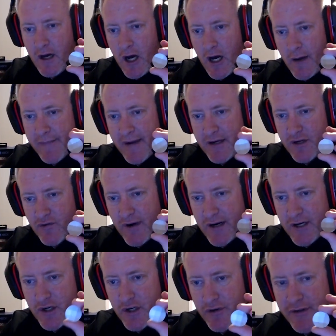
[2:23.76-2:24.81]

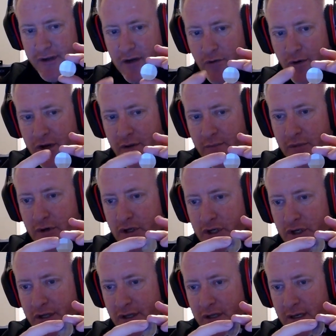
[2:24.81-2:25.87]
omnidirectional thing where you can push
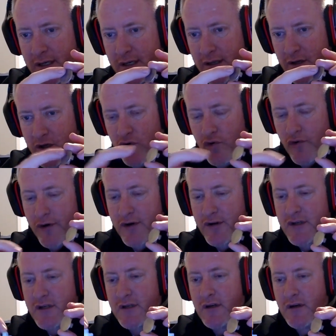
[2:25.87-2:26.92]
on the
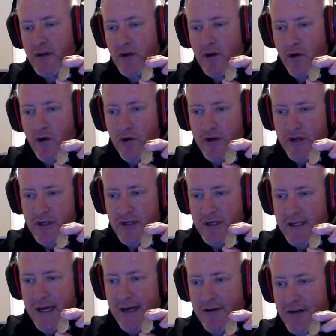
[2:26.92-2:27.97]
corners, or just a
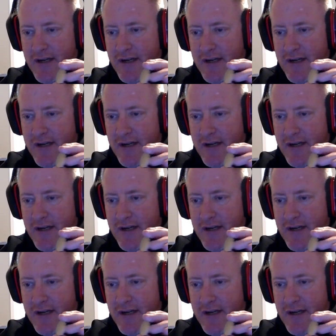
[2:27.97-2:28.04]
standard